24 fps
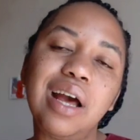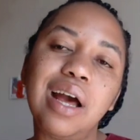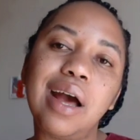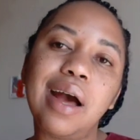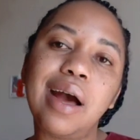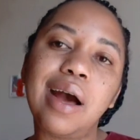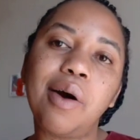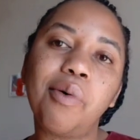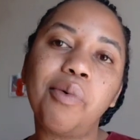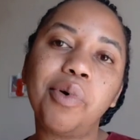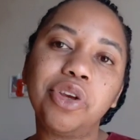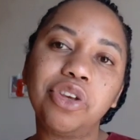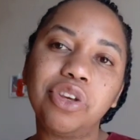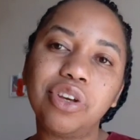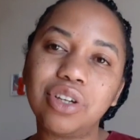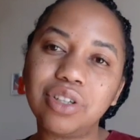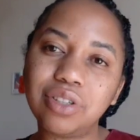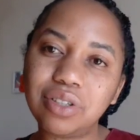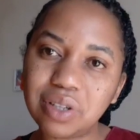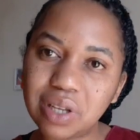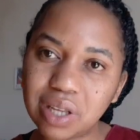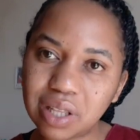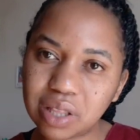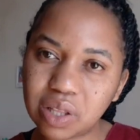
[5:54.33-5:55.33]
uh, when you're
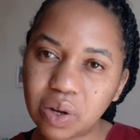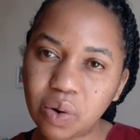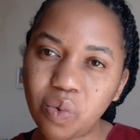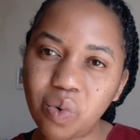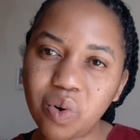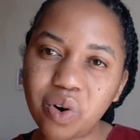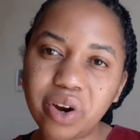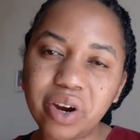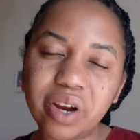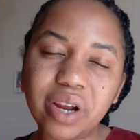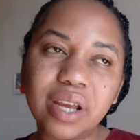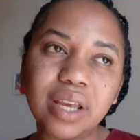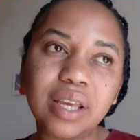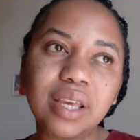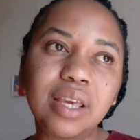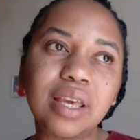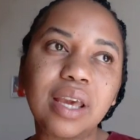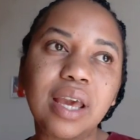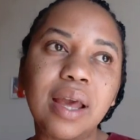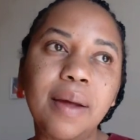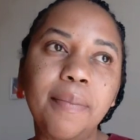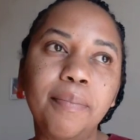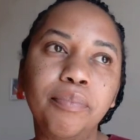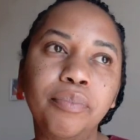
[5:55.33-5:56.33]
doing the work.
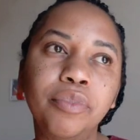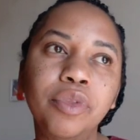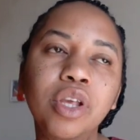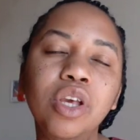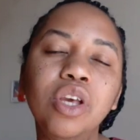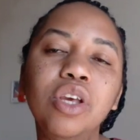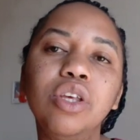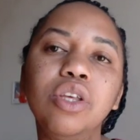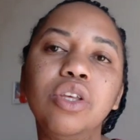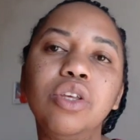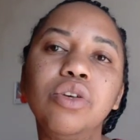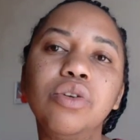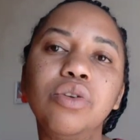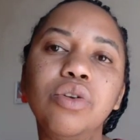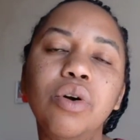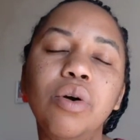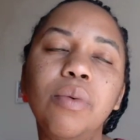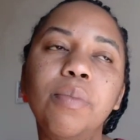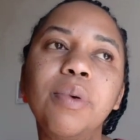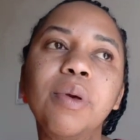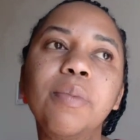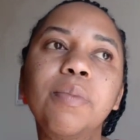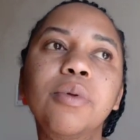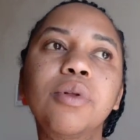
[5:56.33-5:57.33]
And, you know,
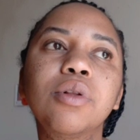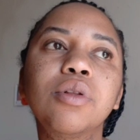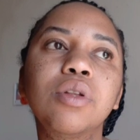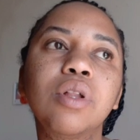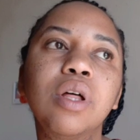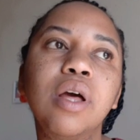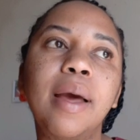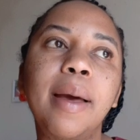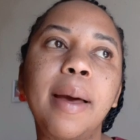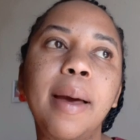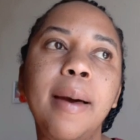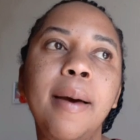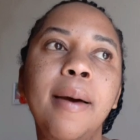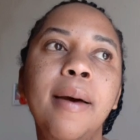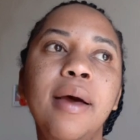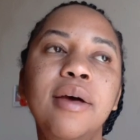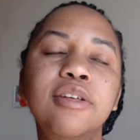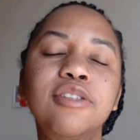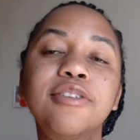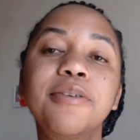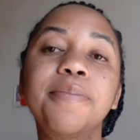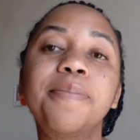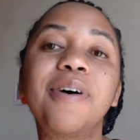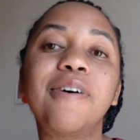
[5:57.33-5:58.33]
people, a, a,
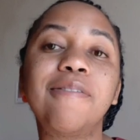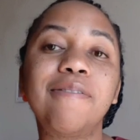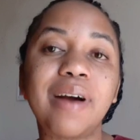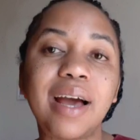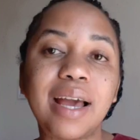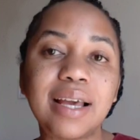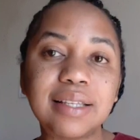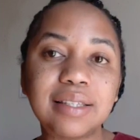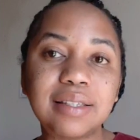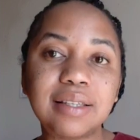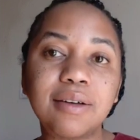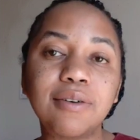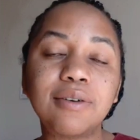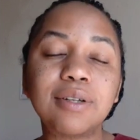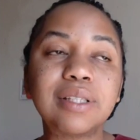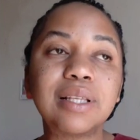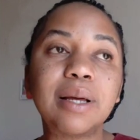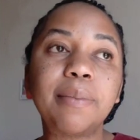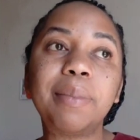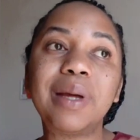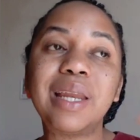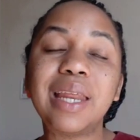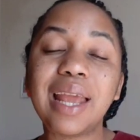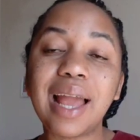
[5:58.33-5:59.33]
supervisor or
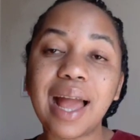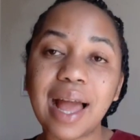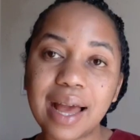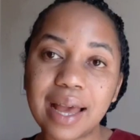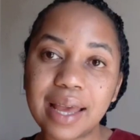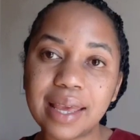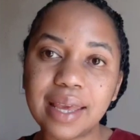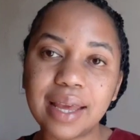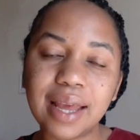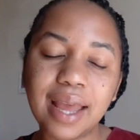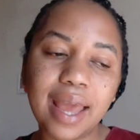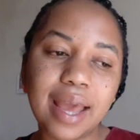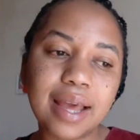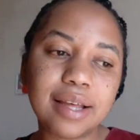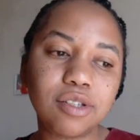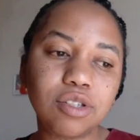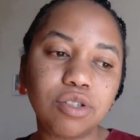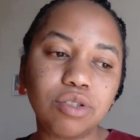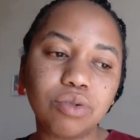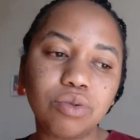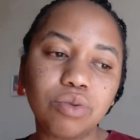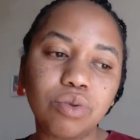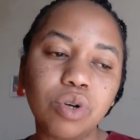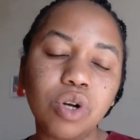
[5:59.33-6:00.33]
somebody higher has
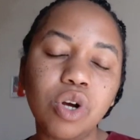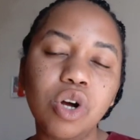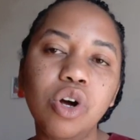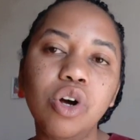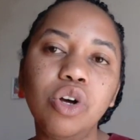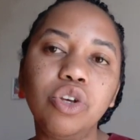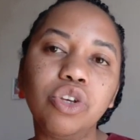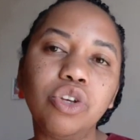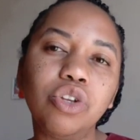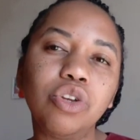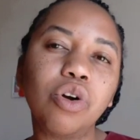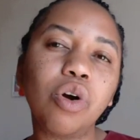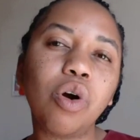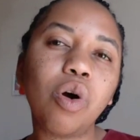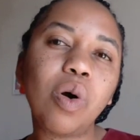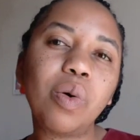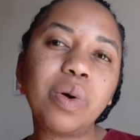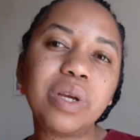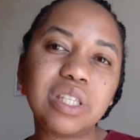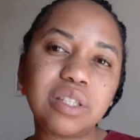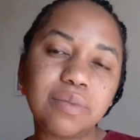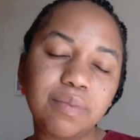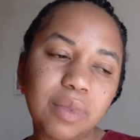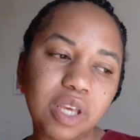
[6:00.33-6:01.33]
to, you know,
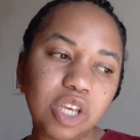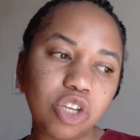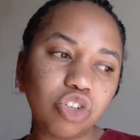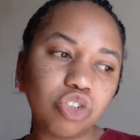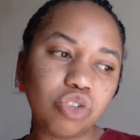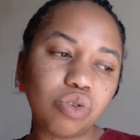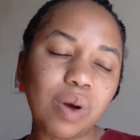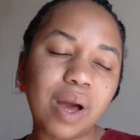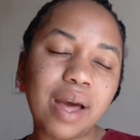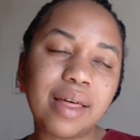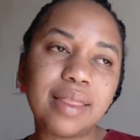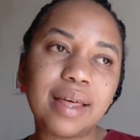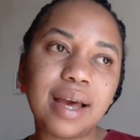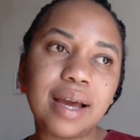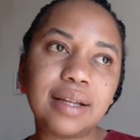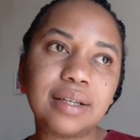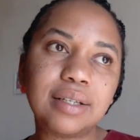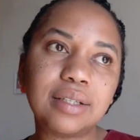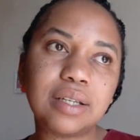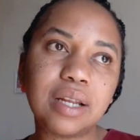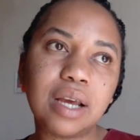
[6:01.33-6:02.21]
always make sure that.